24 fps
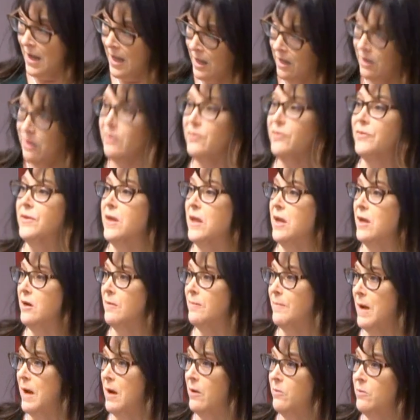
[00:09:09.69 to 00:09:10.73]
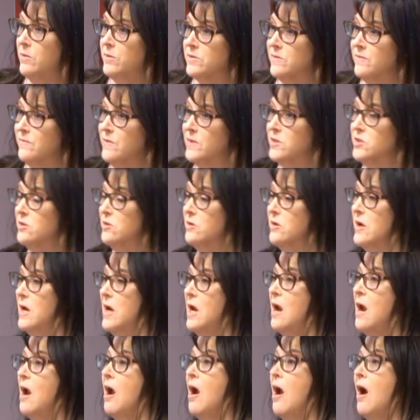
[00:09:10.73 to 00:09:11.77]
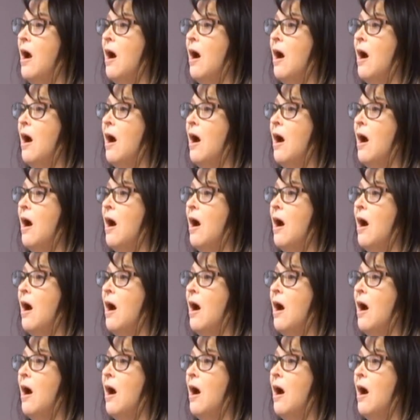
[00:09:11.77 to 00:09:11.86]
healthcare powers of attorney